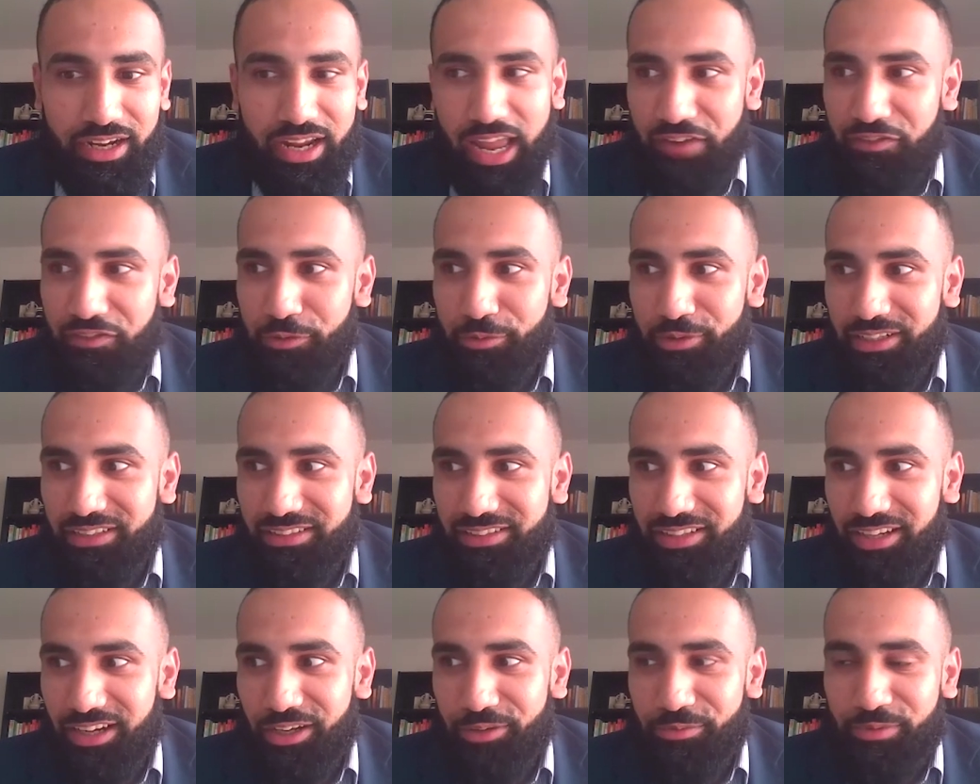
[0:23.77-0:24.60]

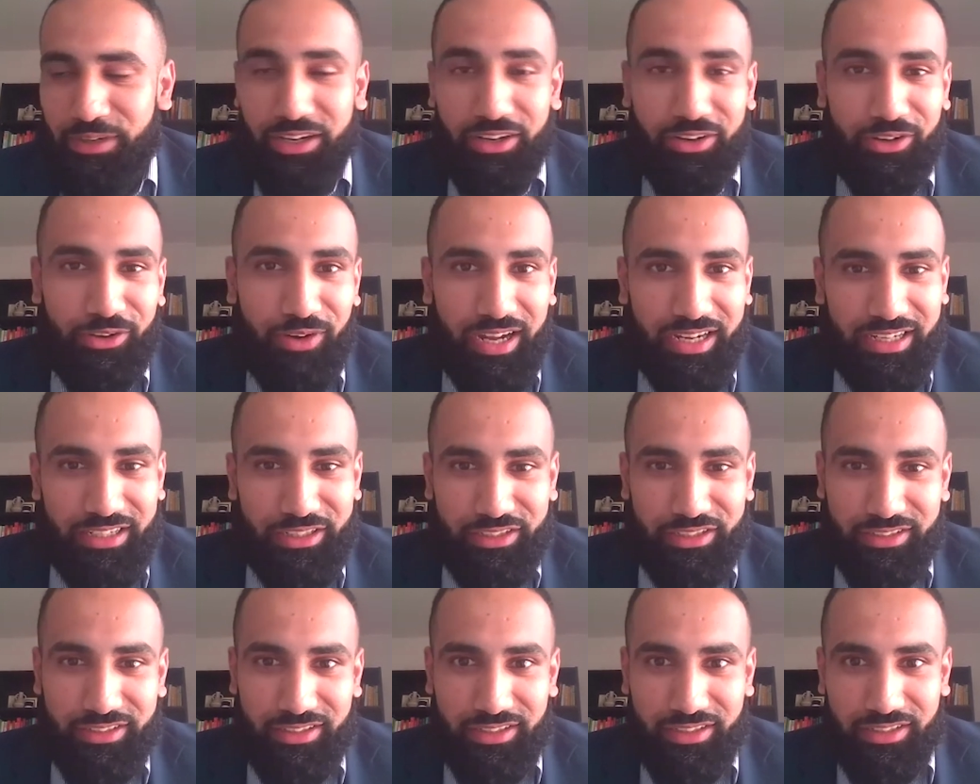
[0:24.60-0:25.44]
Everybody's talking about, oh, I
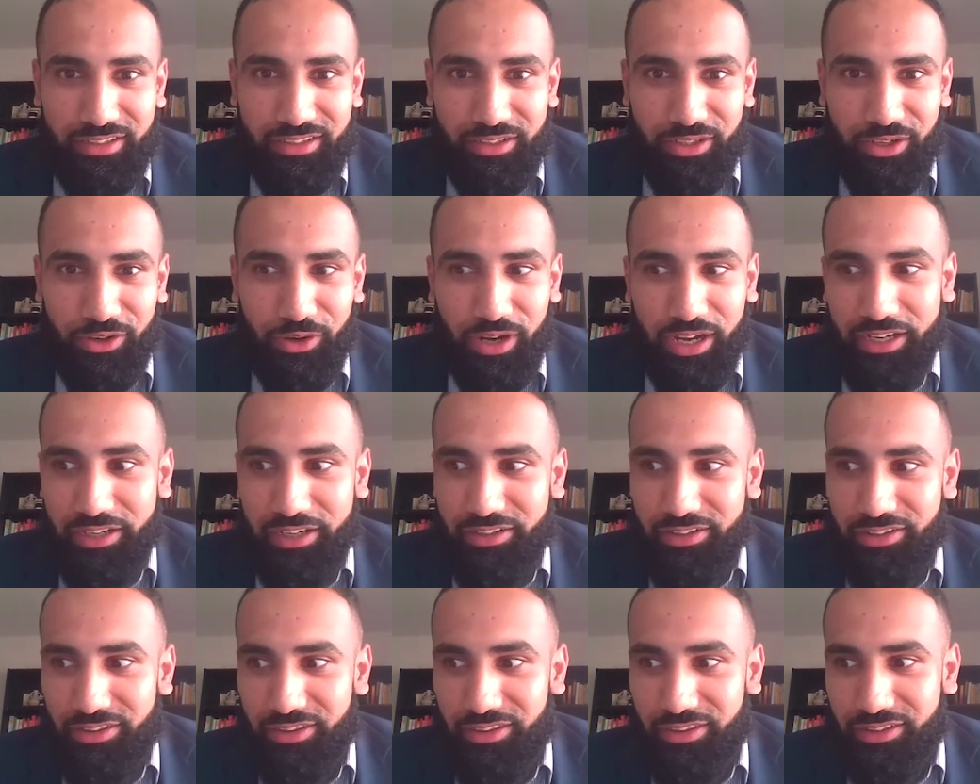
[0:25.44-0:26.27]
can, I
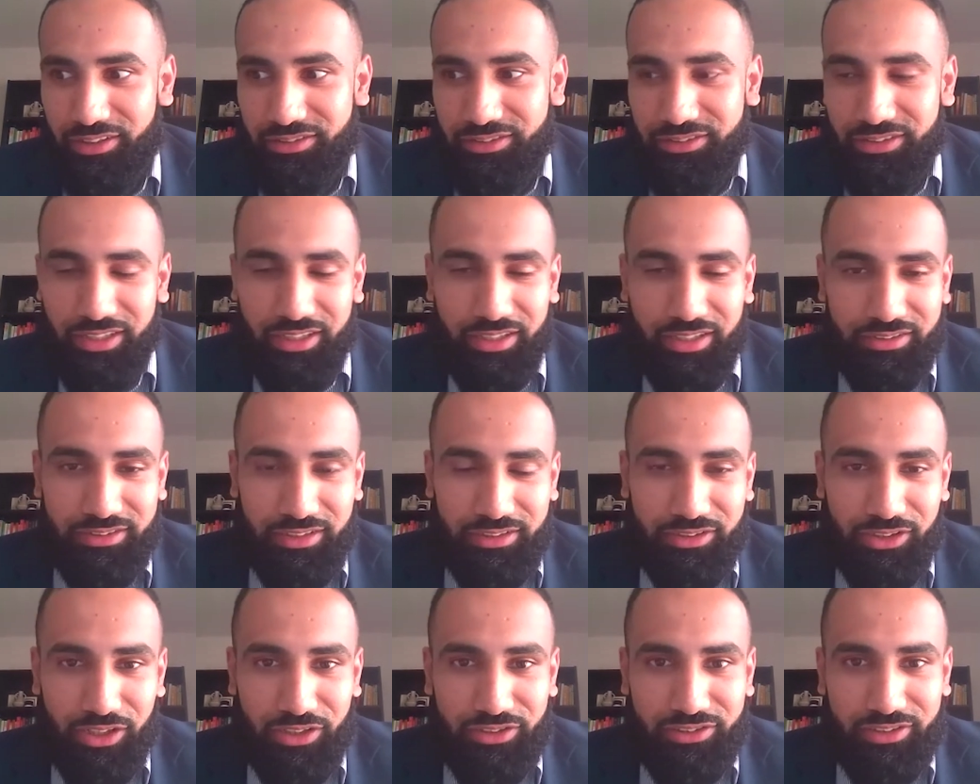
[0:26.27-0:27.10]
hear this
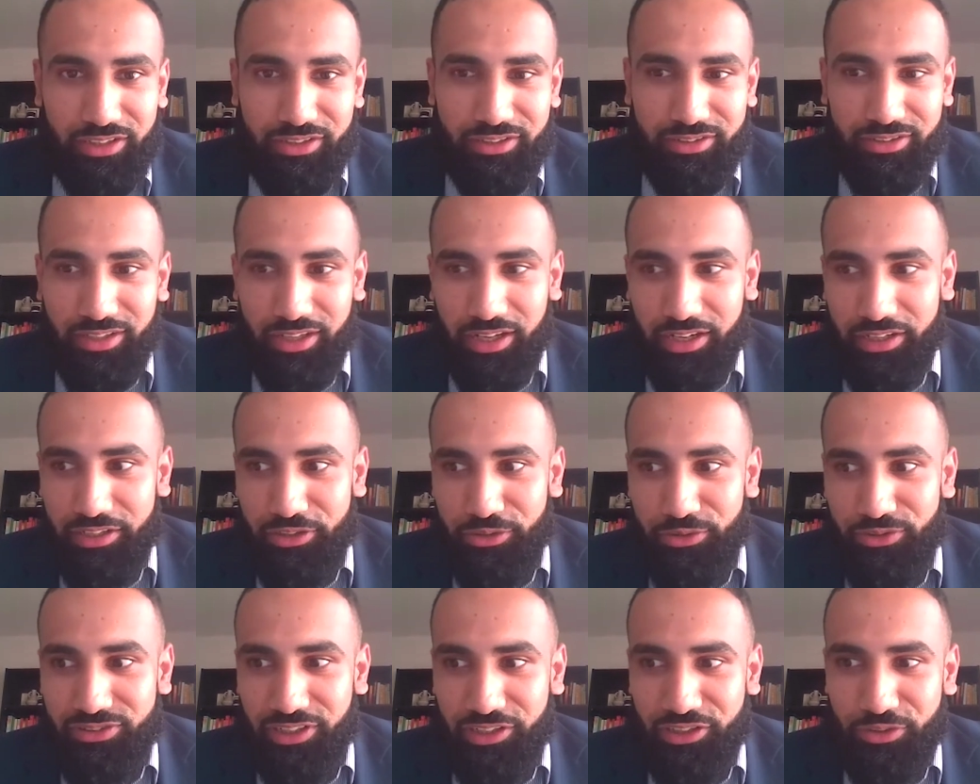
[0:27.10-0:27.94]
TikTok says I can
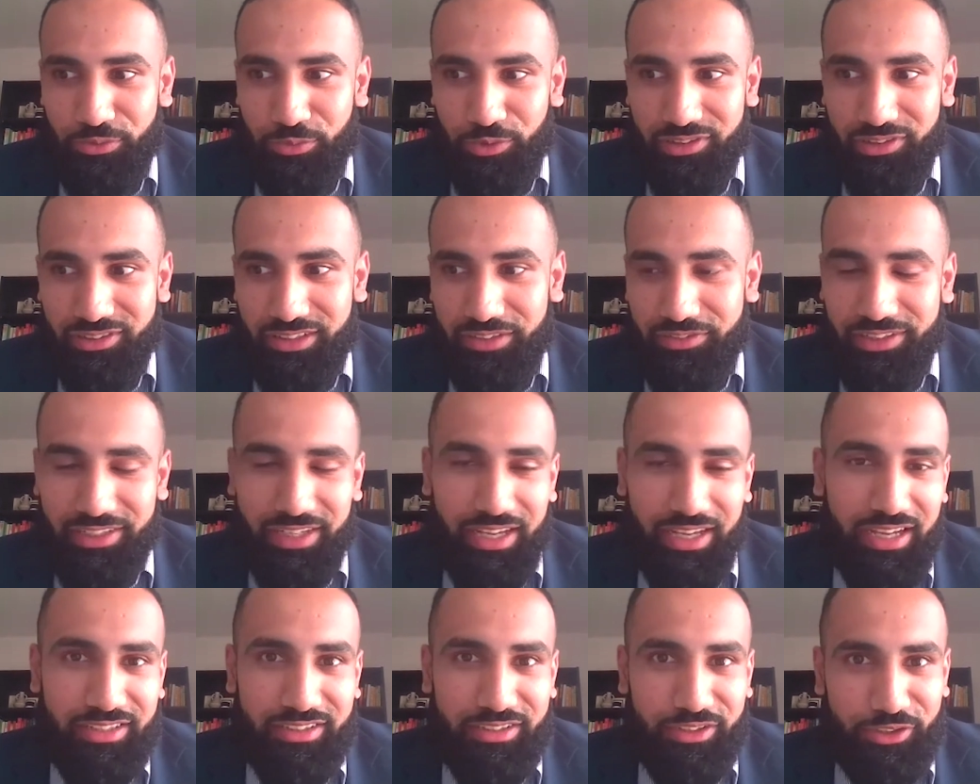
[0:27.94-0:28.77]
use Section
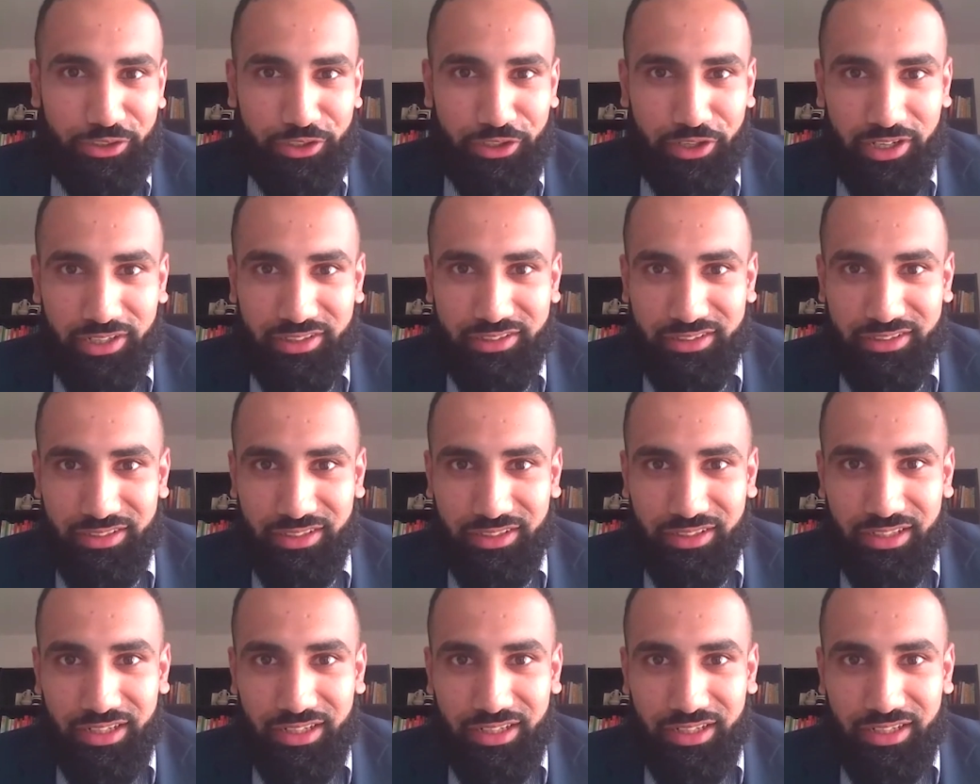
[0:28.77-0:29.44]
179 to deduct